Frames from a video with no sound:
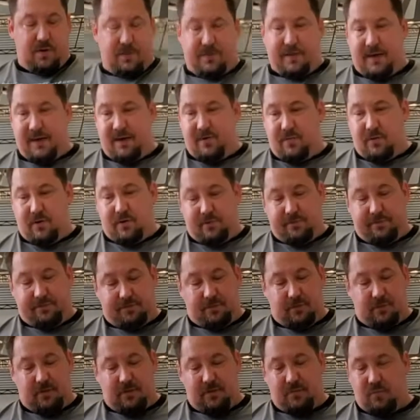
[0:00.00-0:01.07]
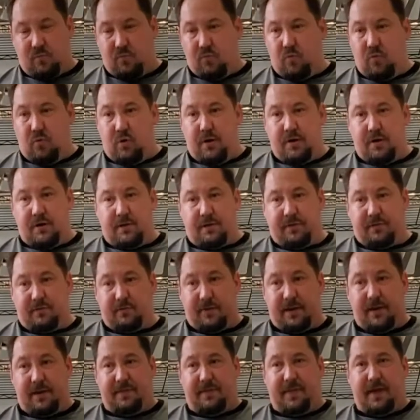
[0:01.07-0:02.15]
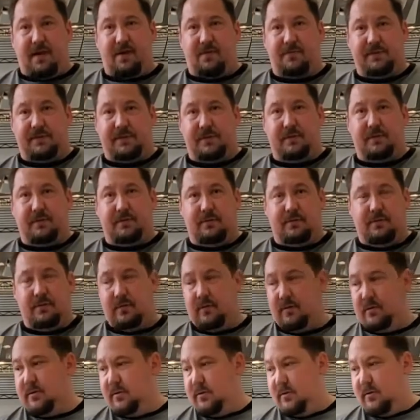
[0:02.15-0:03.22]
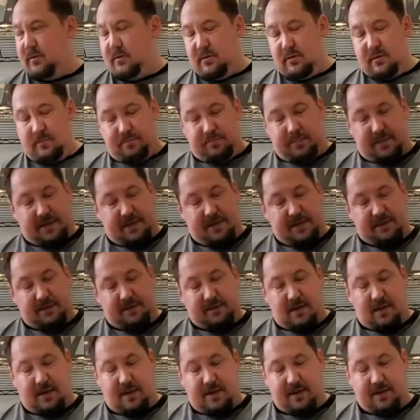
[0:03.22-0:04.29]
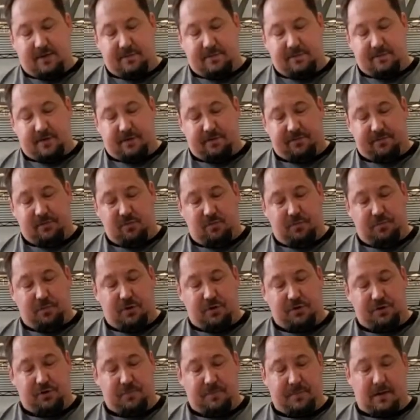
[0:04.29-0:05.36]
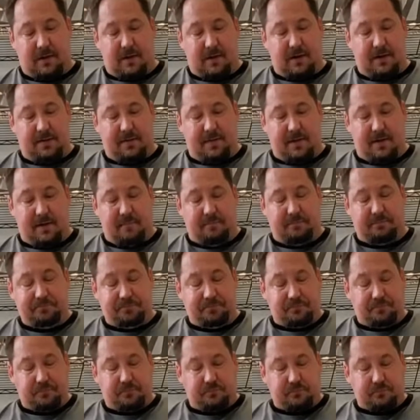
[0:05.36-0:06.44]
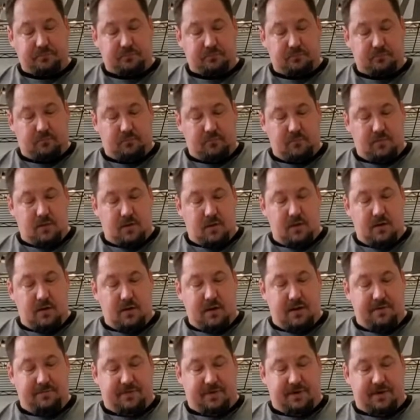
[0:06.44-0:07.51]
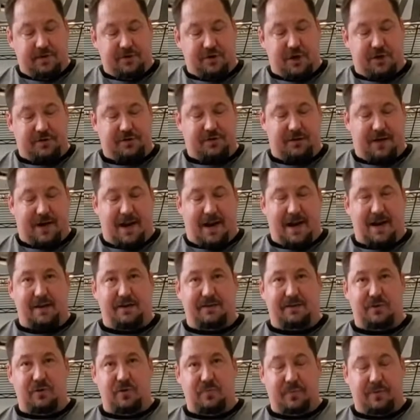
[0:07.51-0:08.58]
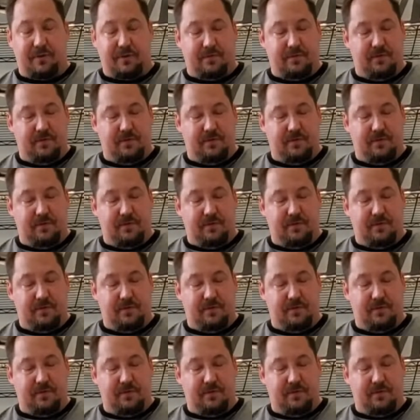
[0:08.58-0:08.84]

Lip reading: anywhere from 1 to 3,000 psi of fuel pressure behind them, if an injector hangs open